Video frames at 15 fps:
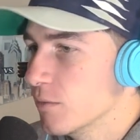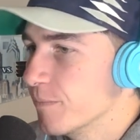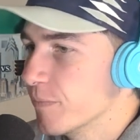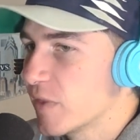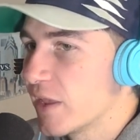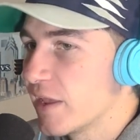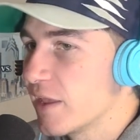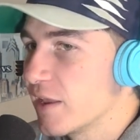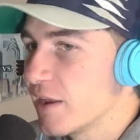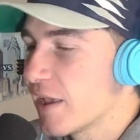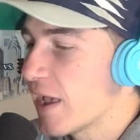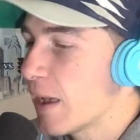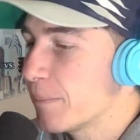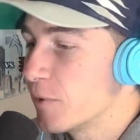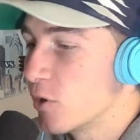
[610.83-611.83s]
and it
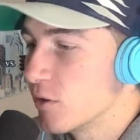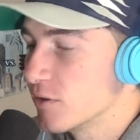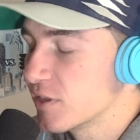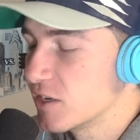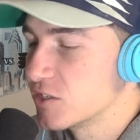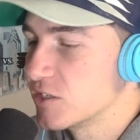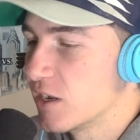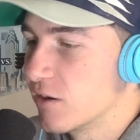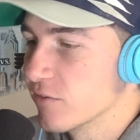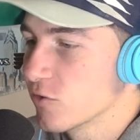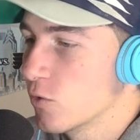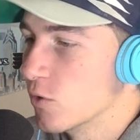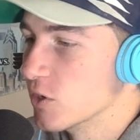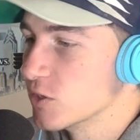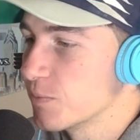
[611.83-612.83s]
happened on a touchdown, of
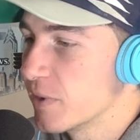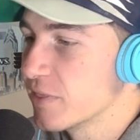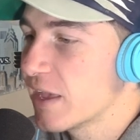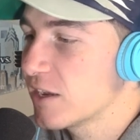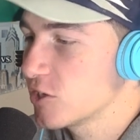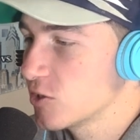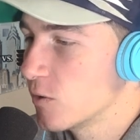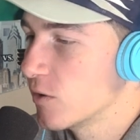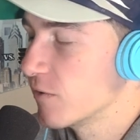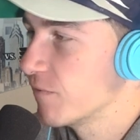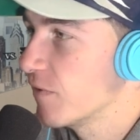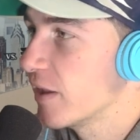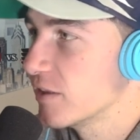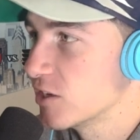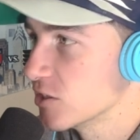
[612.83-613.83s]
course, but that shoulder
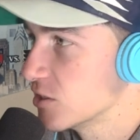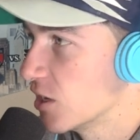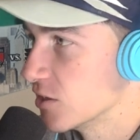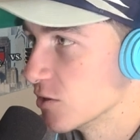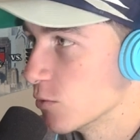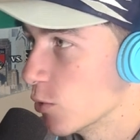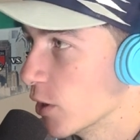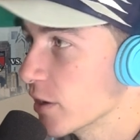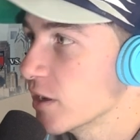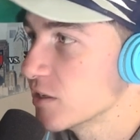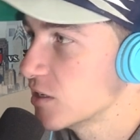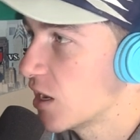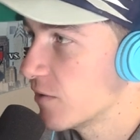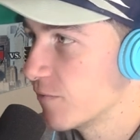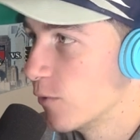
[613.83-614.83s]
fake just doesn't work.
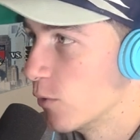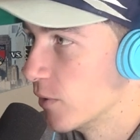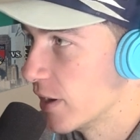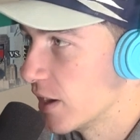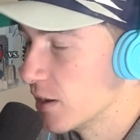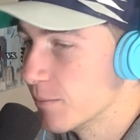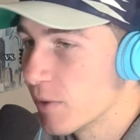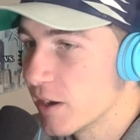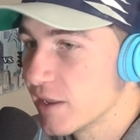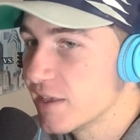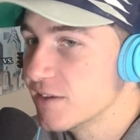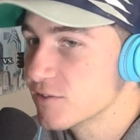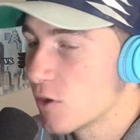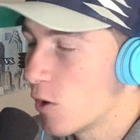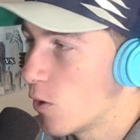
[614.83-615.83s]
It's not fooling anybody.
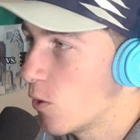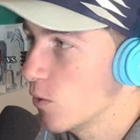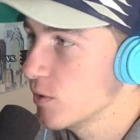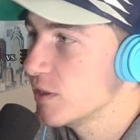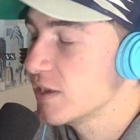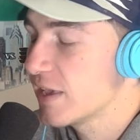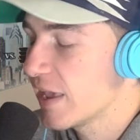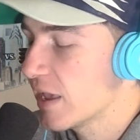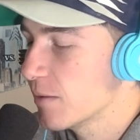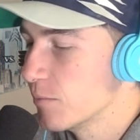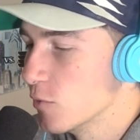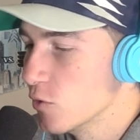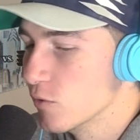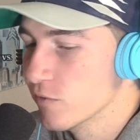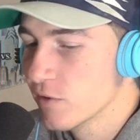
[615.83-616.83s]
He's old. He can't
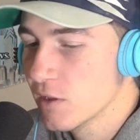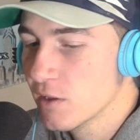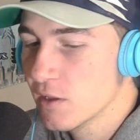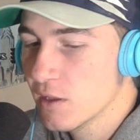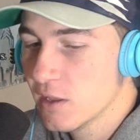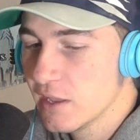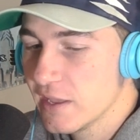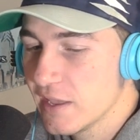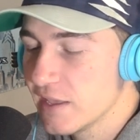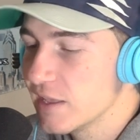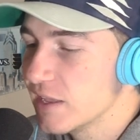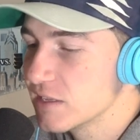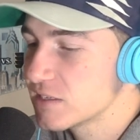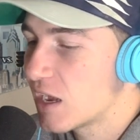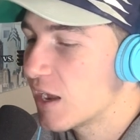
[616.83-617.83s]
move.
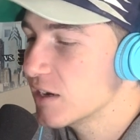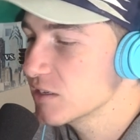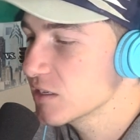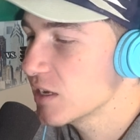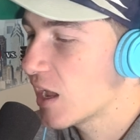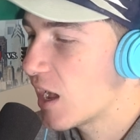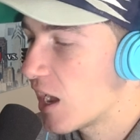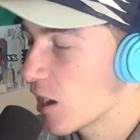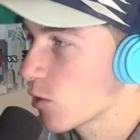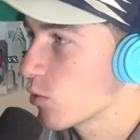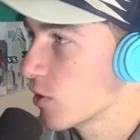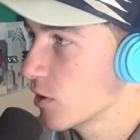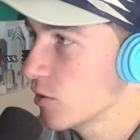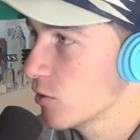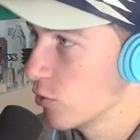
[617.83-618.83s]
It's honestly
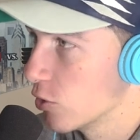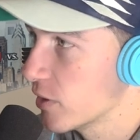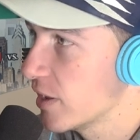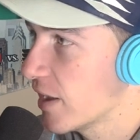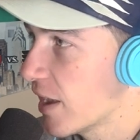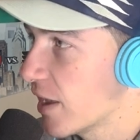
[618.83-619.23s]
awkward looking at